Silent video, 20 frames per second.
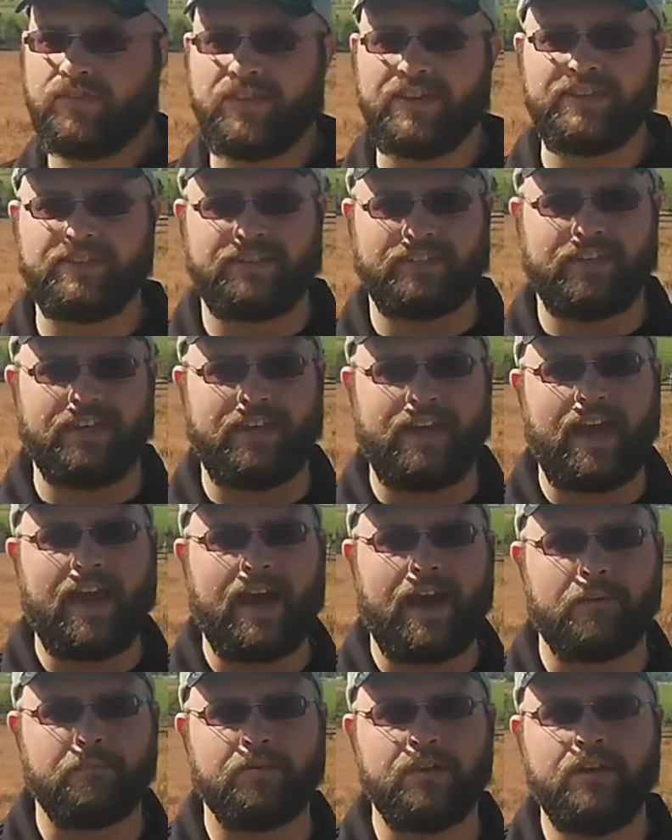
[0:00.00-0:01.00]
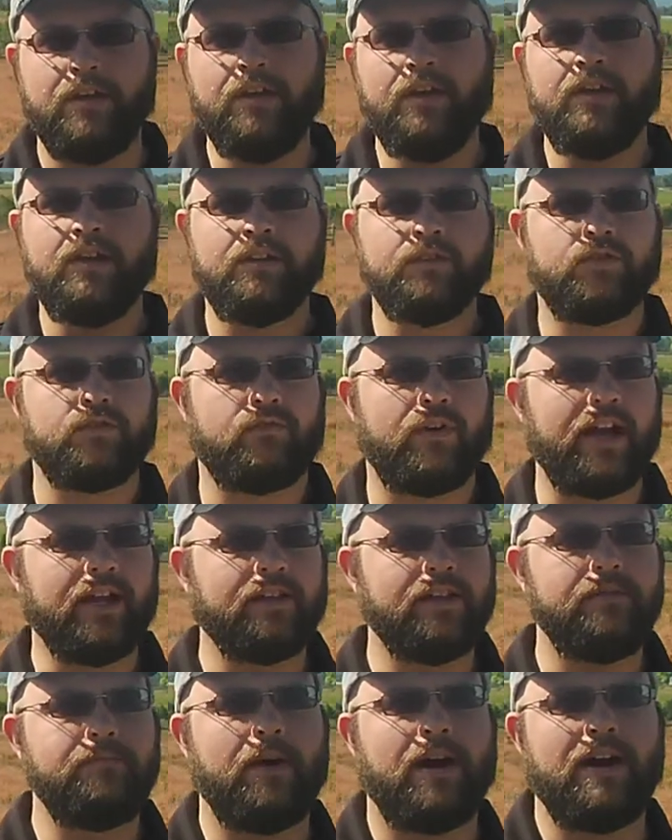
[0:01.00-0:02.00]
this gap.
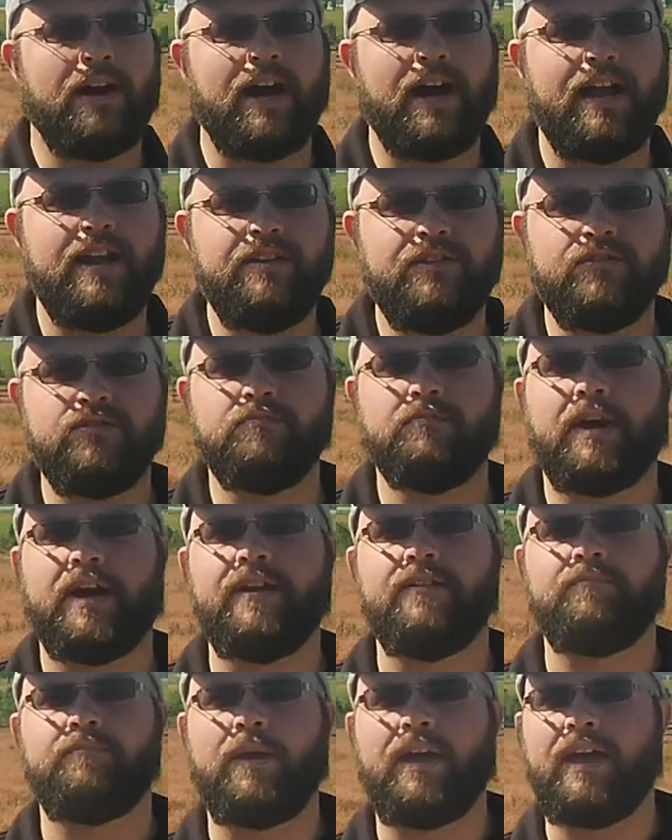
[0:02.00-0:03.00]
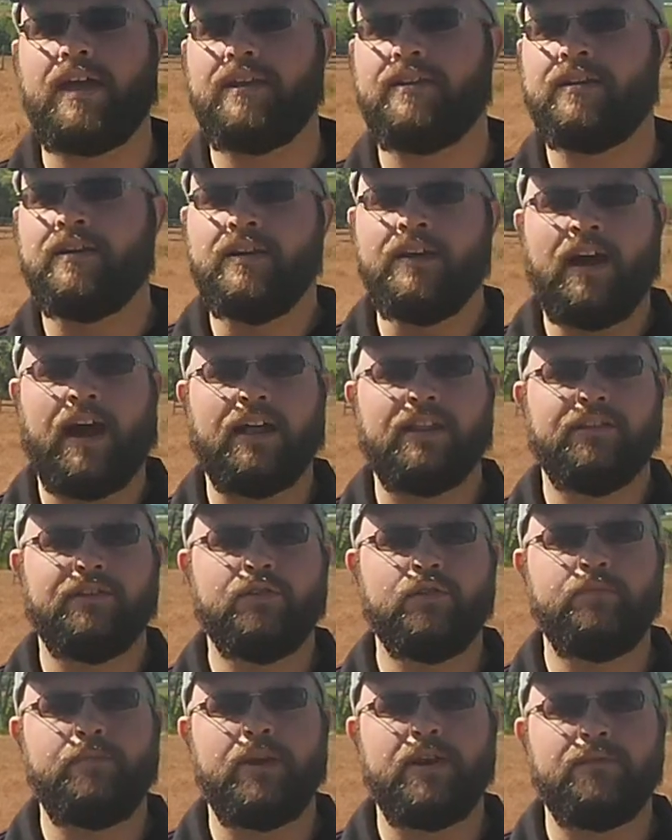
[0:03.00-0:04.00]
Directly behind you might have been a
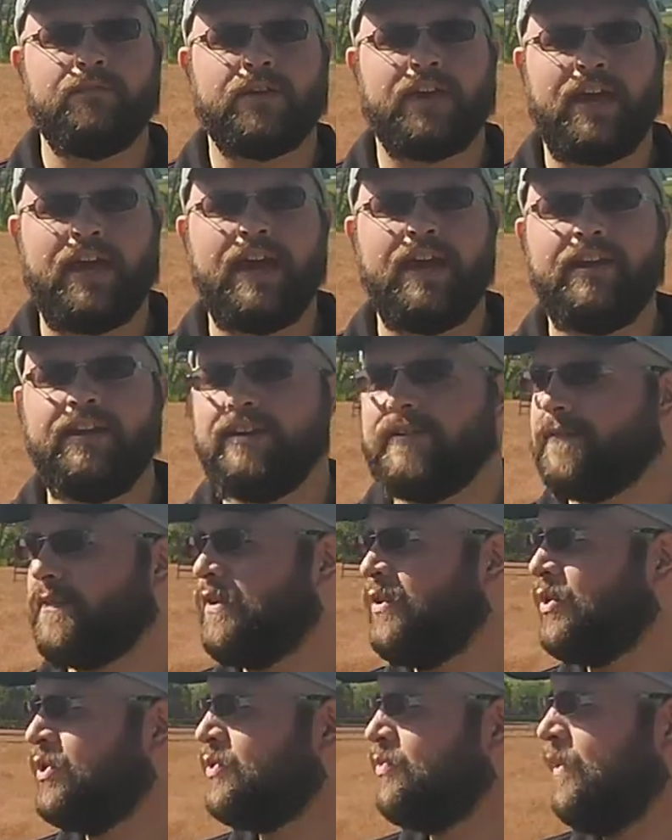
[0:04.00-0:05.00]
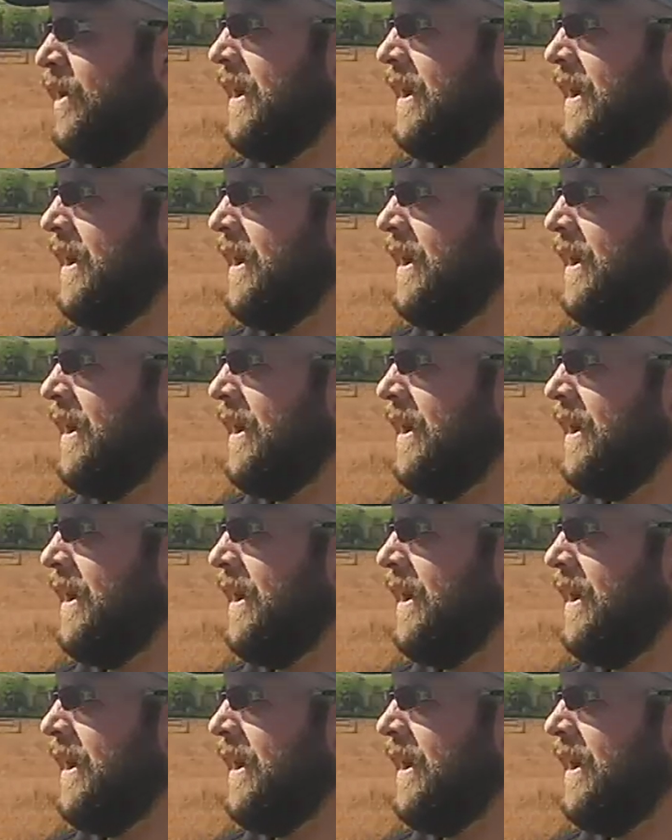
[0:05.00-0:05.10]
little bit of cannon. Of course, we